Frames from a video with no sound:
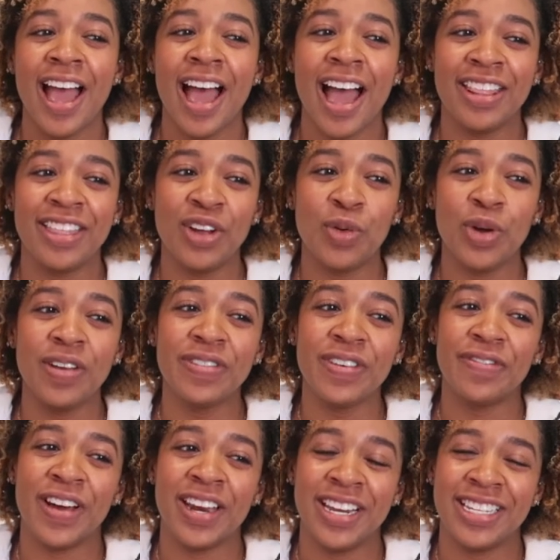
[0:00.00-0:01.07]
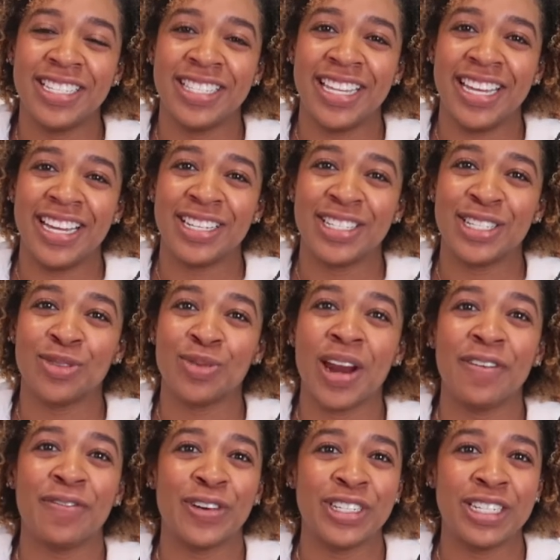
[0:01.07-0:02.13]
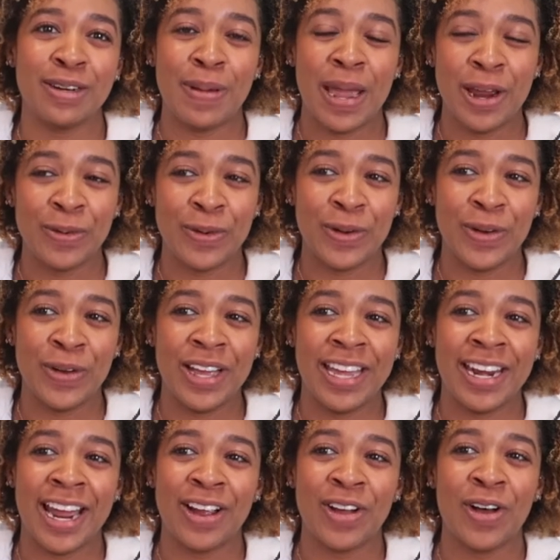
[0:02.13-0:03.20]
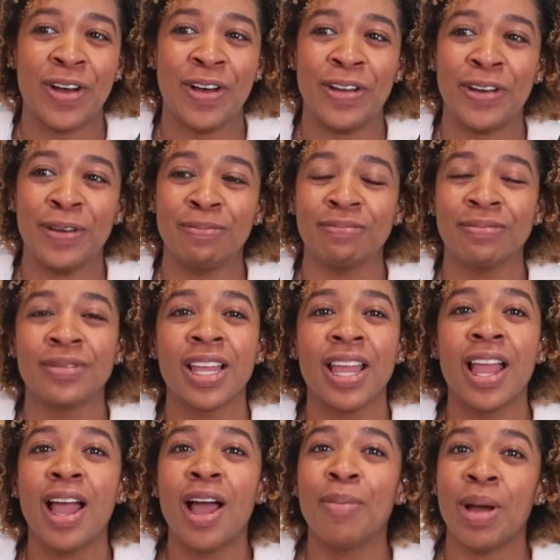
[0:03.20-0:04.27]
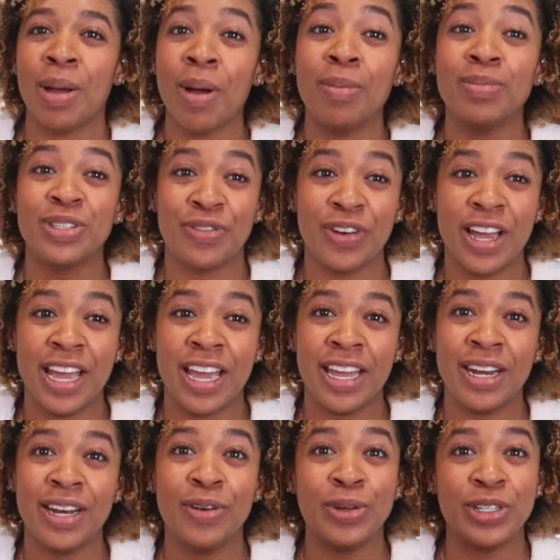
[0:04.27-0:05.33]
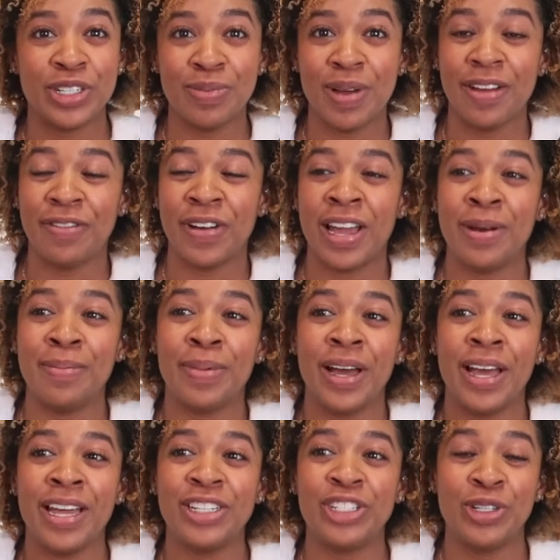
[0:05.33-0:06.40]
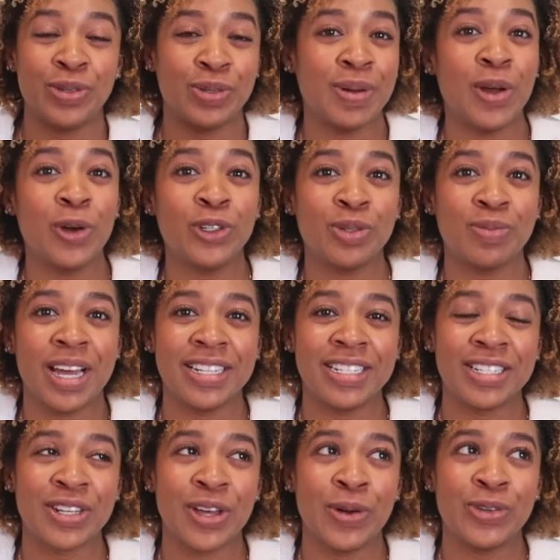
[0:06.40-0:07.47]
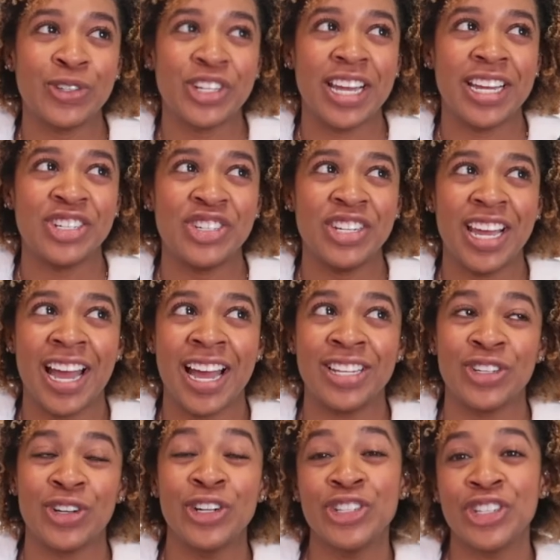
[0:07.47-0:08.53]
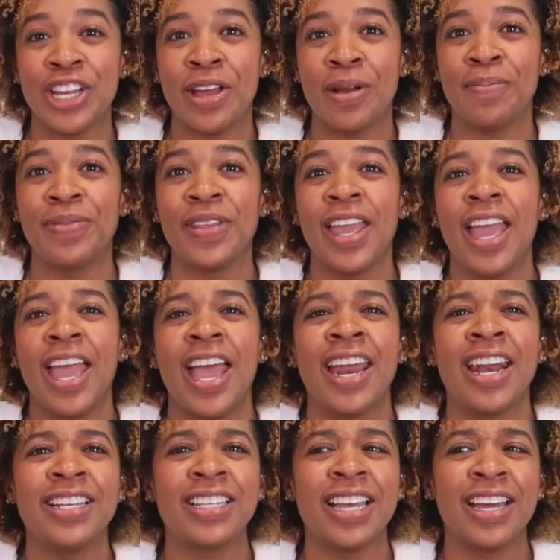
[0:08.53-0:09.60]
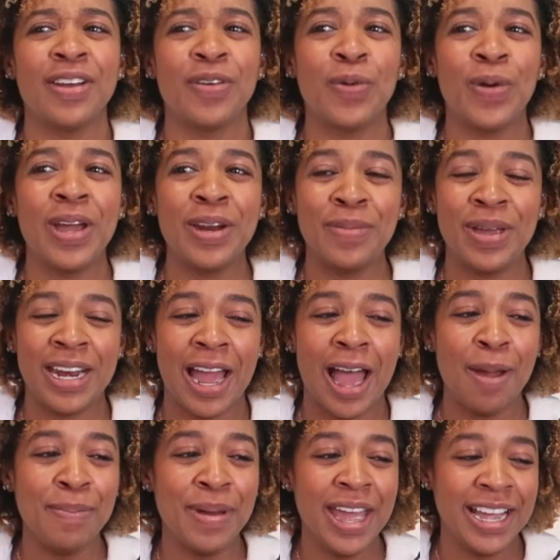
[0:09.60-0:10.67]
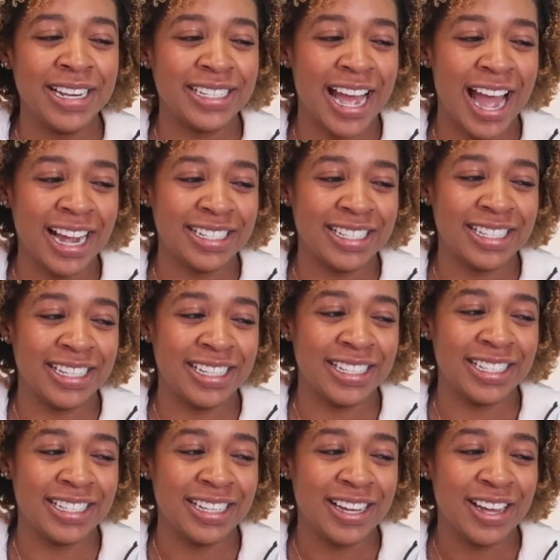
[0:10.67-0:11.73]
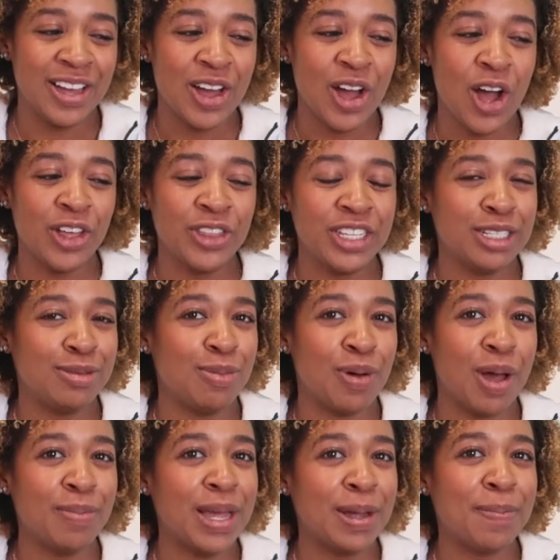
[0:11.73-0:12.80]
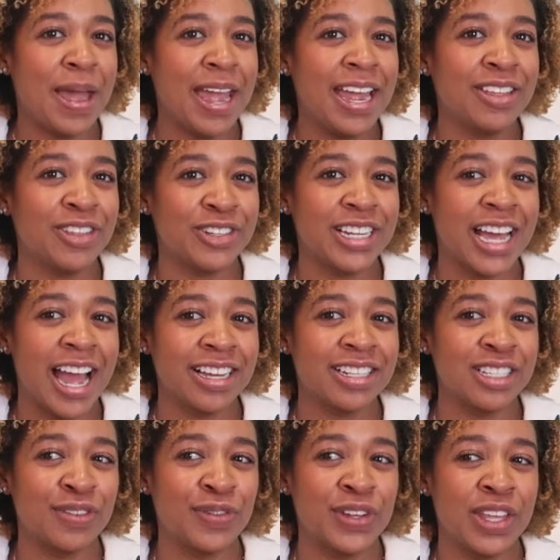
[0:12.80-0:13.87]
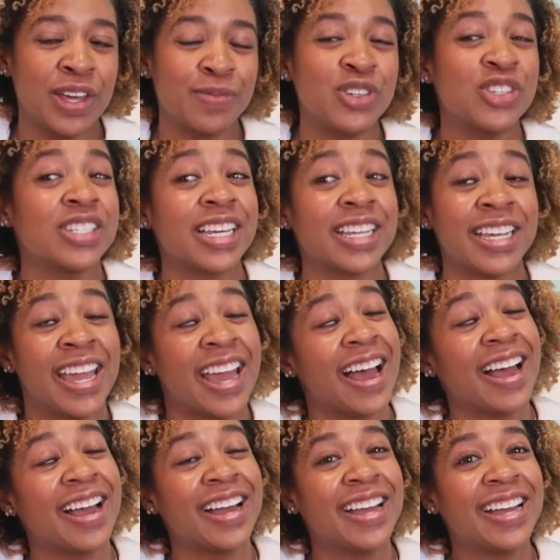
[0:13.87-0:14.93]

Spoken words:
I think one of the funniest things is when I first did payroll and I called my mom's friend, which is my friend, but she was my old gymnastics coach, and she has her gym. And I said, wait a minute, I'm paying taxes on these people. I'm like paying their taxes for them. She's like, yeah.